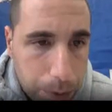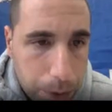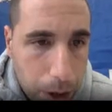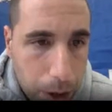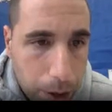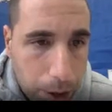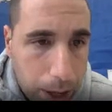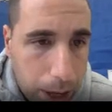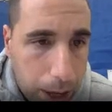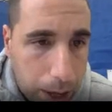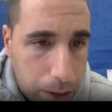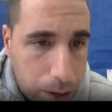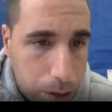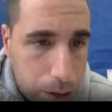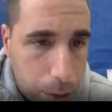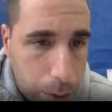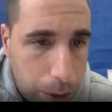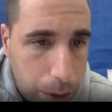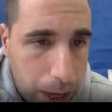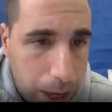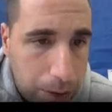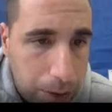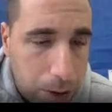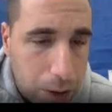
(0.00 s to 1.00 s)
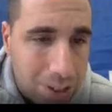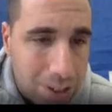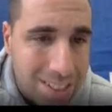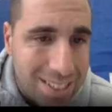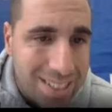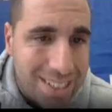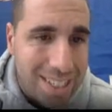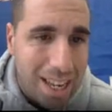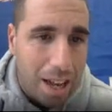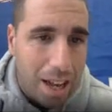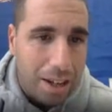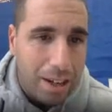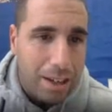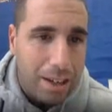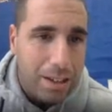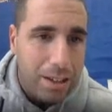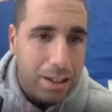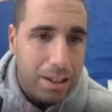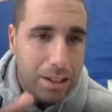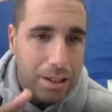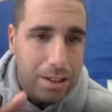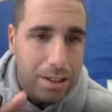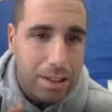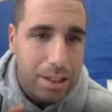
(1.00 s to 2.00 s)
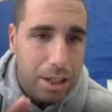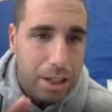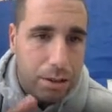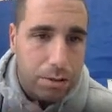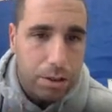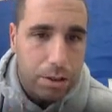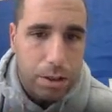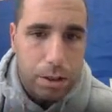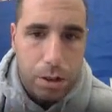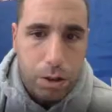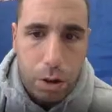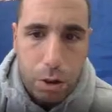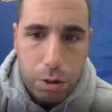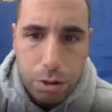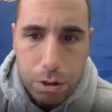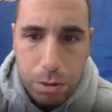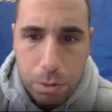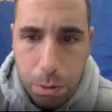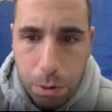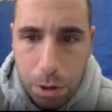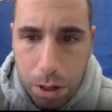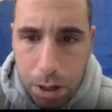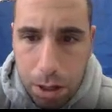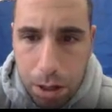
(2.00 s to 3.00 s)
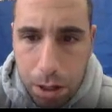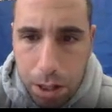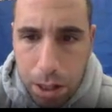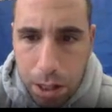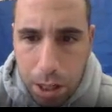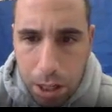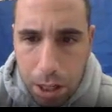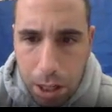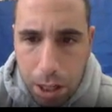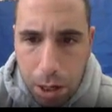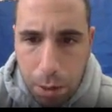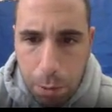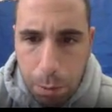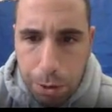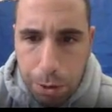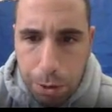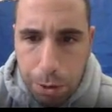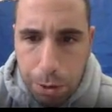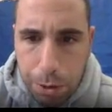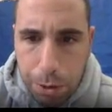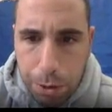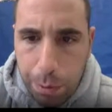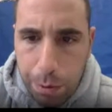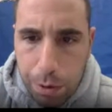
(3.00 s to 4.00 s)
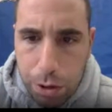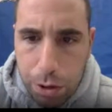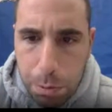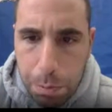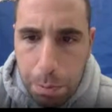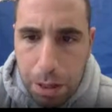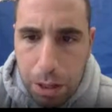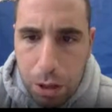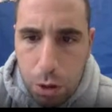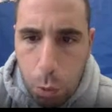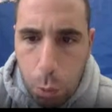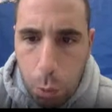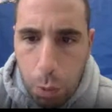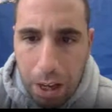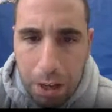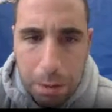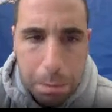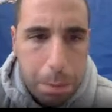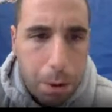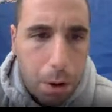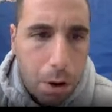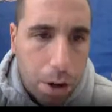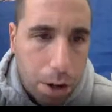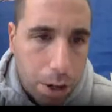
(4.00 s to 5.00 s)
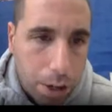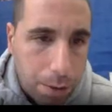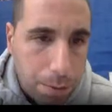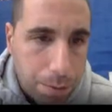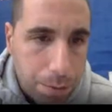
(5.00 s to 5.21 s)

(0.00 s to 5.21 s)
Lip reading: Okay, so we have our second secret coded word, which is going to be the Whig Party.